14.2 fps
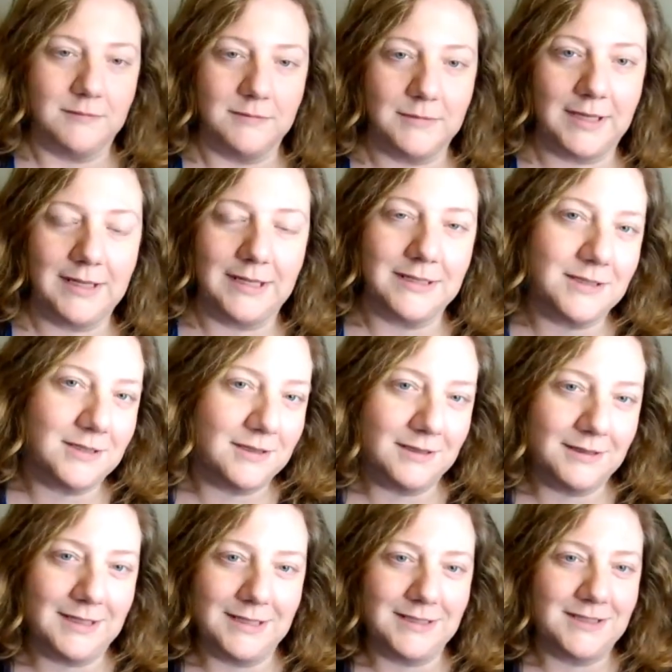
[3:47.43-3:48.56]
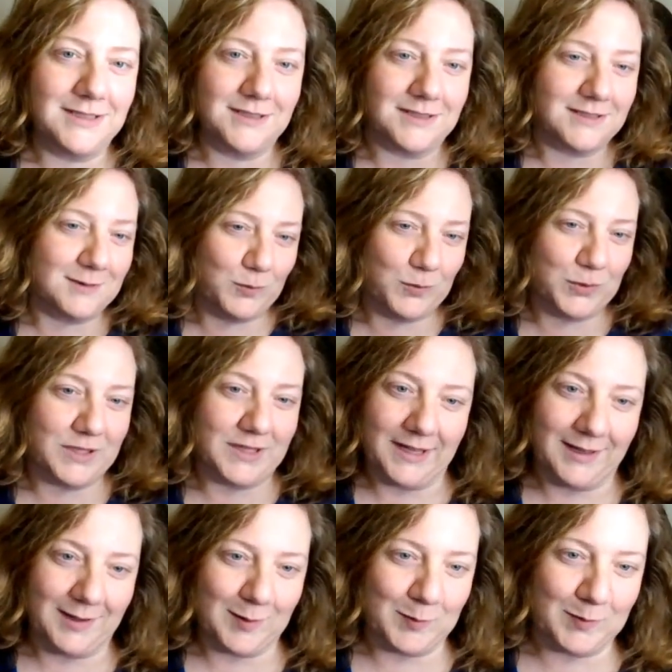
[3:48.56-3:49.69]
Well, let's just
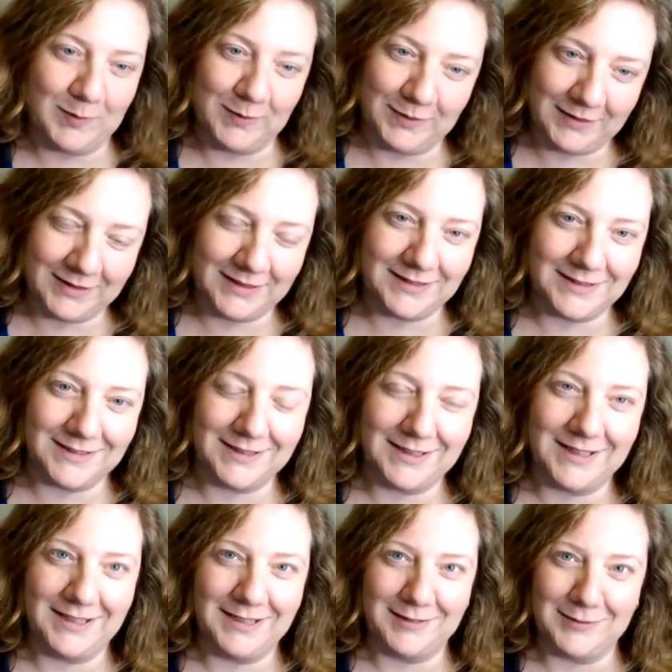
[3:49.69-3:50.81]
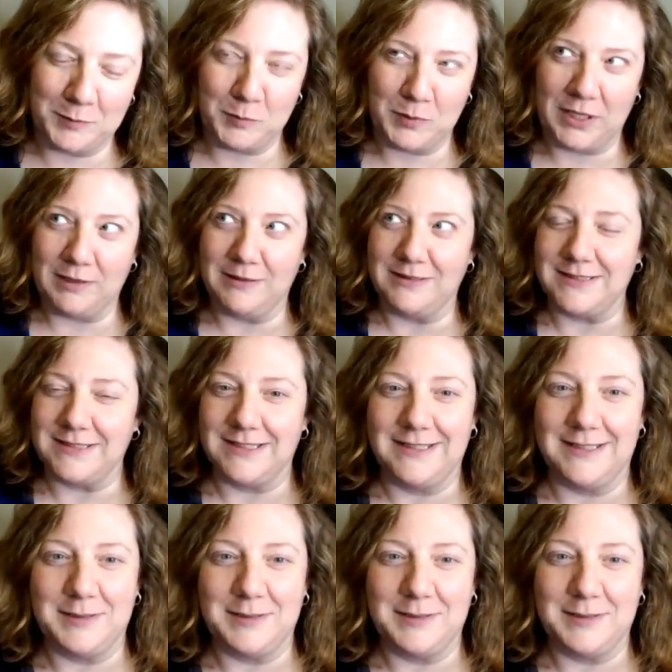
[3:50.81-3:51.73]
play them. It's kind of embarrassing,